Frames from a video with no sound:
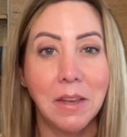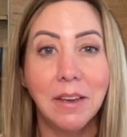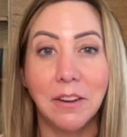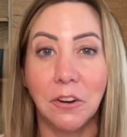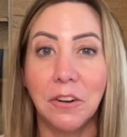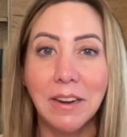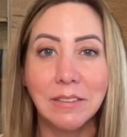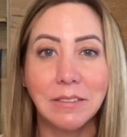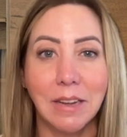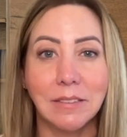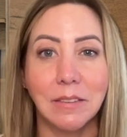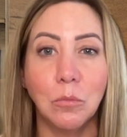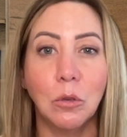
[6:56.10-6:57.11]
In our next
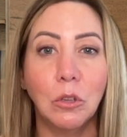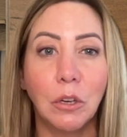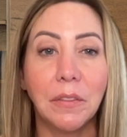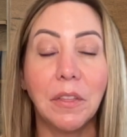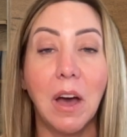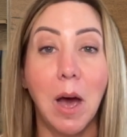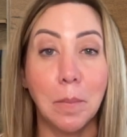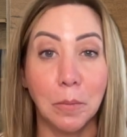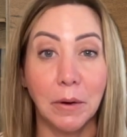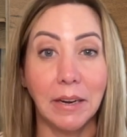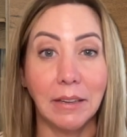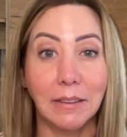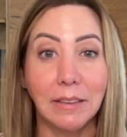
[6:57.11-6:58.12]
lesson, we'll look at the
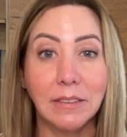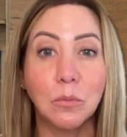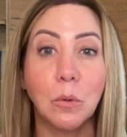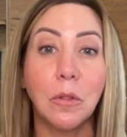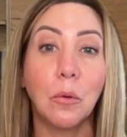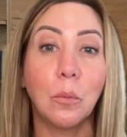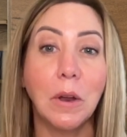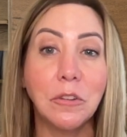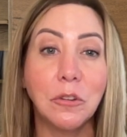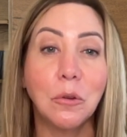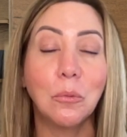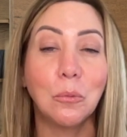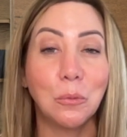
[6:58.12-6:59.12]
operating lease, where the
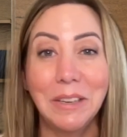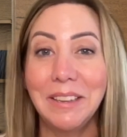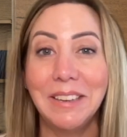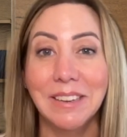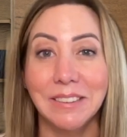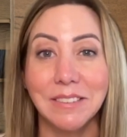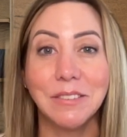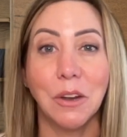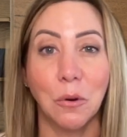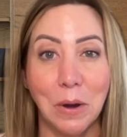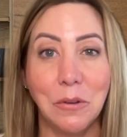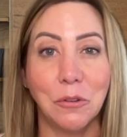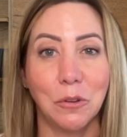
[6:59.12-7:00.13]
rental really is
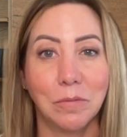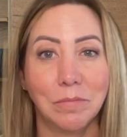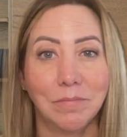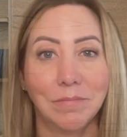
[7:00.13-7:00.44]
a rental.